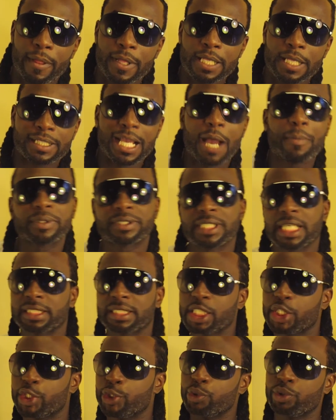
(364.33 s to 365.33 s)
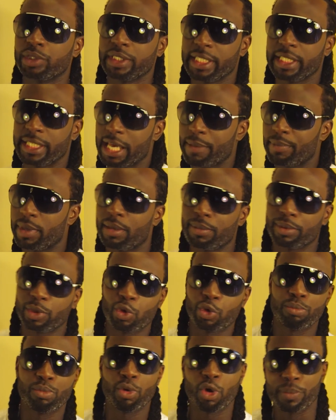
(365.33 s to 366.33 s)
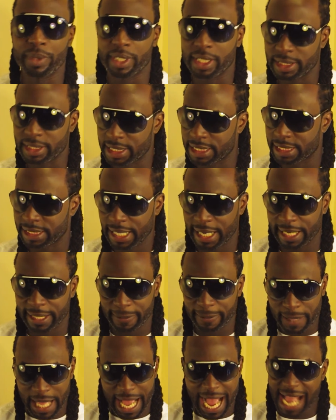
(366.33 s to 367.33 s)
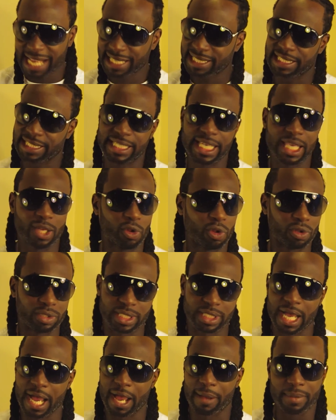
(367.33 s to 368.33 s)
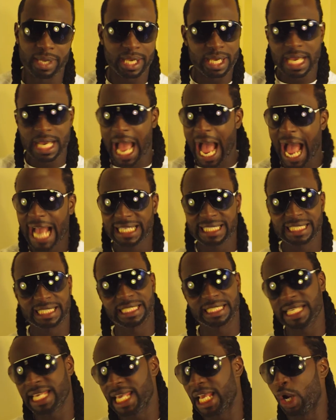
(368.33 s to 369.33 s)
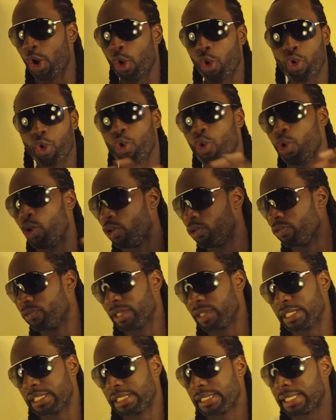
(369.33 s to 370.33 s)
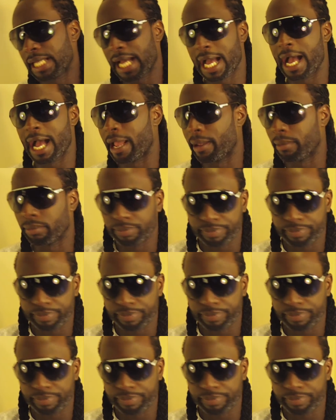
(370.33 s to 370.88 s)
Topics like this usually get me a little more because it's like, I see it all the time. I see it all the time.